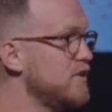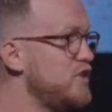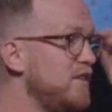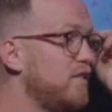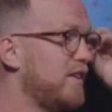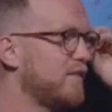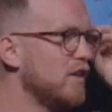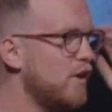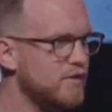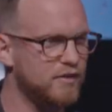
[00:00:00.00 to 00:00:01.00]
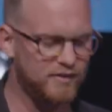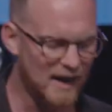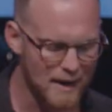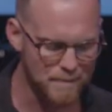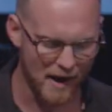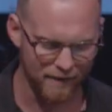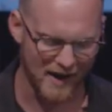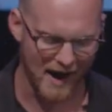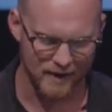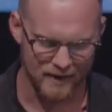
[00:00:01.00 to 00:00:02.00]
And Jesus has a lot to say about
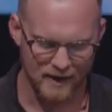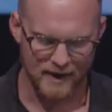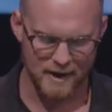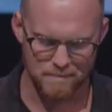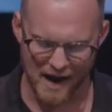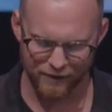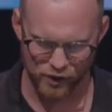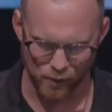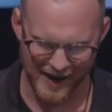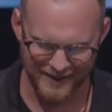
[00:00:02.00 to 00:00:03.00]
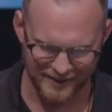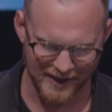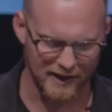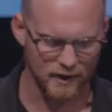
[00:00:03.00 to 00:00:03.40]
that in Matthew 18.